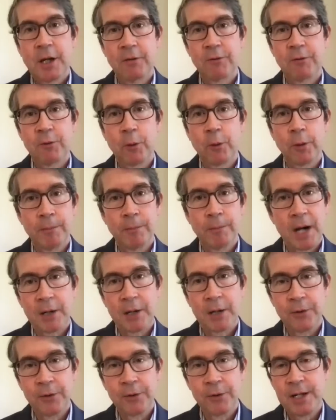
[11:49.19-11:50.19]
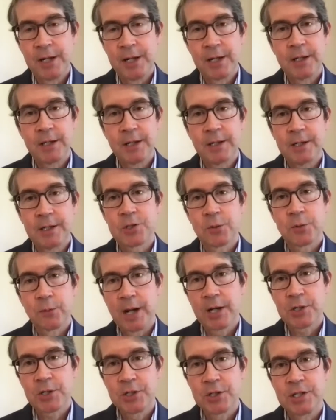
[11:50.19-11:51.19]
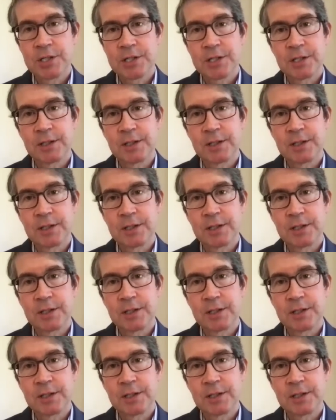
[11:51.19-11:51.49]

for modern day insurrectionists,